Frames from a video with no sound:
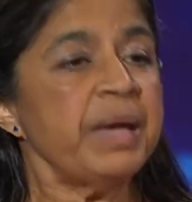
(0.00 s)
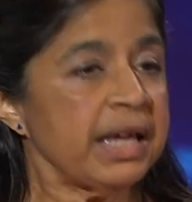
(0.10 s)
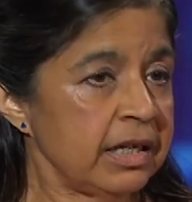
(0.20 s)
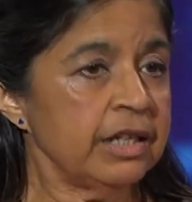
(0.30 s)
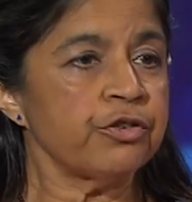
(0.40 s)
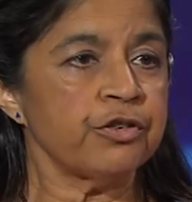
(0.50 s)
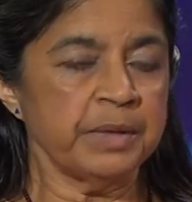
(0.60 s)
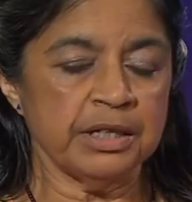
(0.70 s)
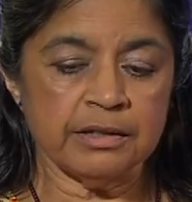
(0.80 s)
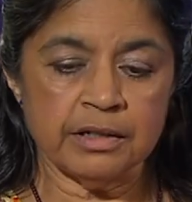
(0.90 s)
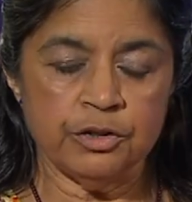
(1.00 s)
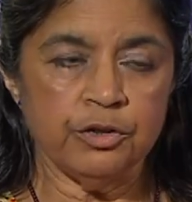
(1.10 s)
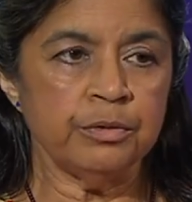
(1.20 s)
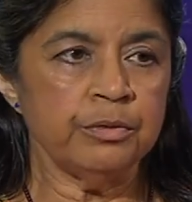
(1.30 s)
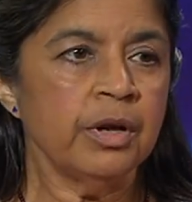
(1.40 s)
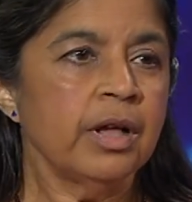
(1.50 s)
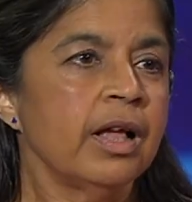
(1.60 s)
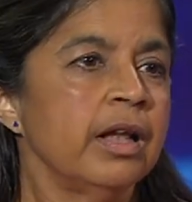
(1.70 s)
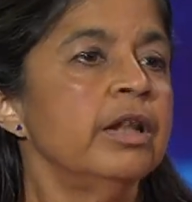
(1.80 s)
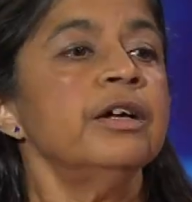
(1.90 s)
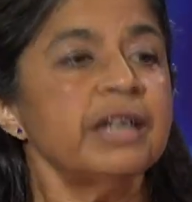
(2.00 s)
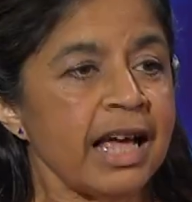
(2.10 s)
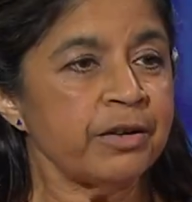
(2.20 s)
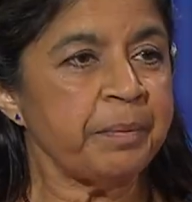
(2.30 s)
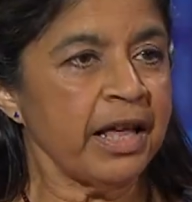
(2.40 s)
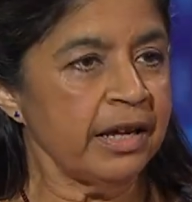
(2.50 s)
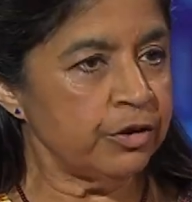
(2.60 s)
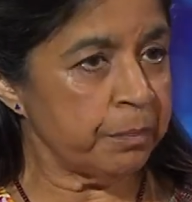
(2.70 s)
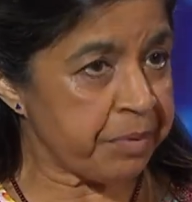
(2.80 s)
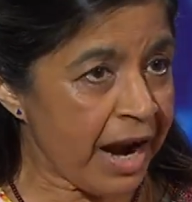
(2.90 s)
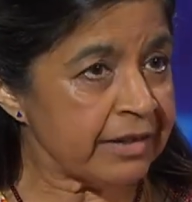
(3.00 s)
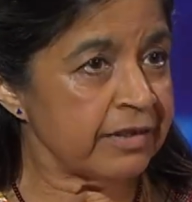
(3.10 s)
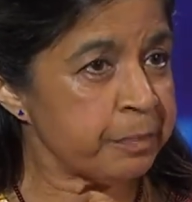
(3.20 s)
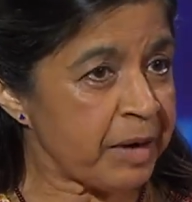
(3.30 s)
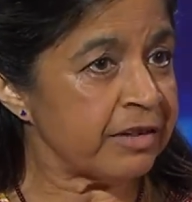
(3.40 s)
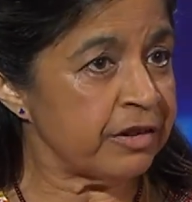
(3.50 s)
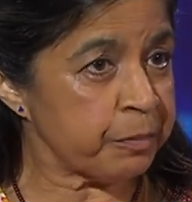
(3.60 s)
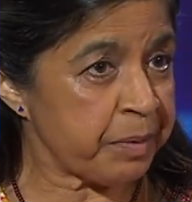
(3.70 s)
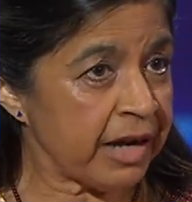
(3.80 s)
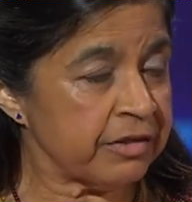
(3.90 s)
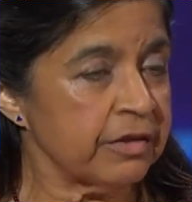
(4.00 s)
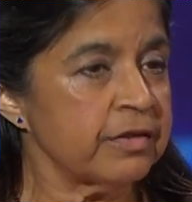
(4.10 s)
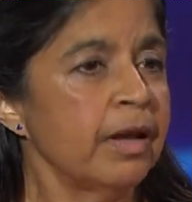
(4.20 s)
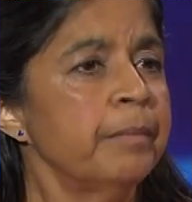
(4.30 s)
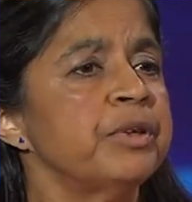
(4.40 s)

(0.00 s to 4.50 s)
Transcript: pick an instrument, you learn how to play it, you practice,